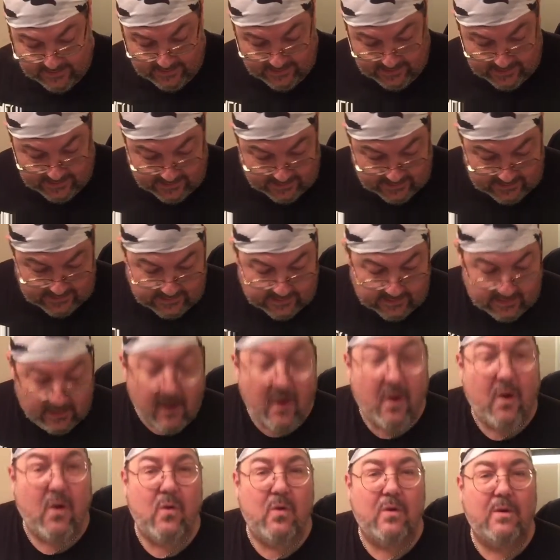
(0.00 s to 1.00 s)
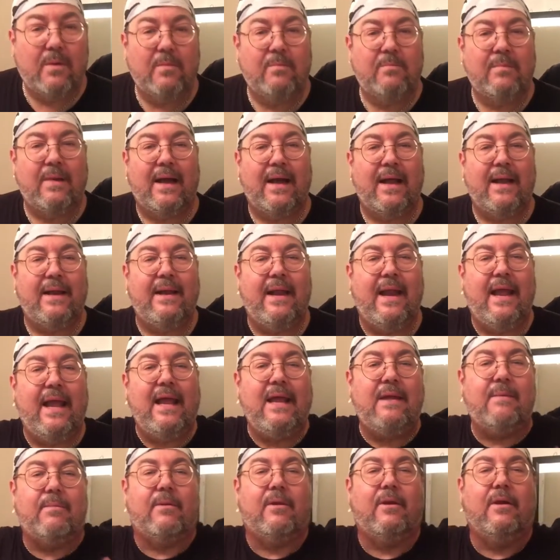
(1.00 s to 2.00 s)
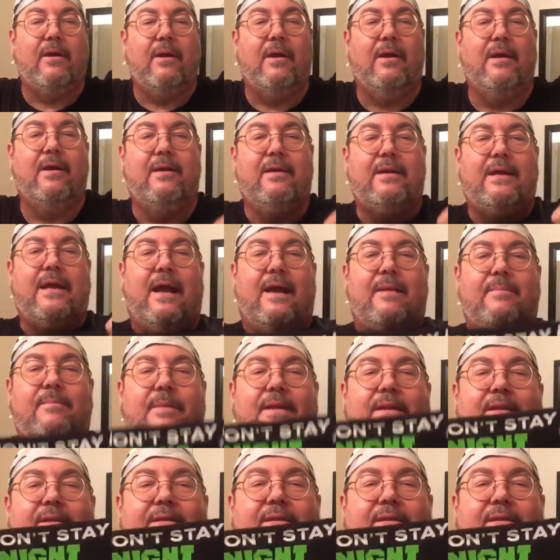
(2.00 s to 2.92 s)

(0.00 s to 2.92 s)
And, my neighbor got me